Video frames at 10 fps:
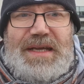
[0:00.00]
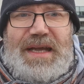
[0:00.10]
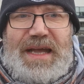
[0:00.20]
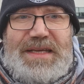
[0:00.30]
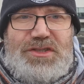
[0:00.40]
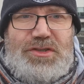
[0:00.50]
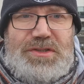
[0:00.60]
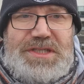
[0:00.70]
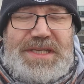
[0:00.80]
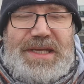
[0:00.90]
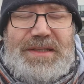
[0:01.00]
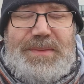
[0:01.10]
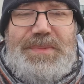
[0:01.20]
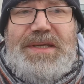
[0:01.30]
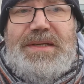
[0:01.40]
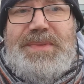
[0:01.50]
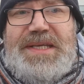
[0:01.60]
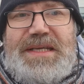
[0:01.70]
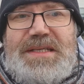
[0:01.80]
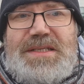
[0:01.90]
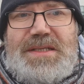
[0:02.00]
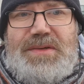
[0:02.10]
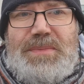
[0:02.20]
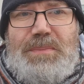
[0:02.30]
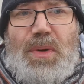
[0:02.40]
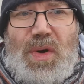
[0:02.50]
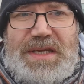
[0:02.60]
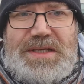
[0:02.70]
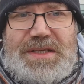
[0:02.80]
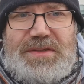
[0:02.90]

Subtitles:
as Josh Taylor beat Ramirez on points,